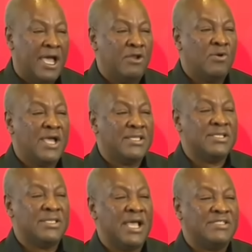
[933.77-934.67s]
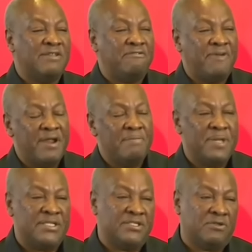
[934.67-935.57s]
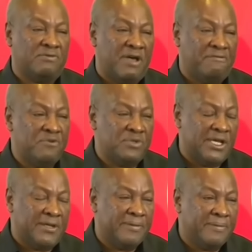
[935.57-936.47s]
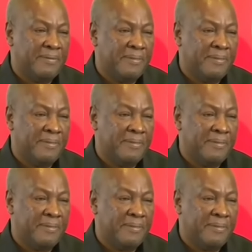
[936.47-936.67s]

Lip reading: I look at it as the very basis of our future.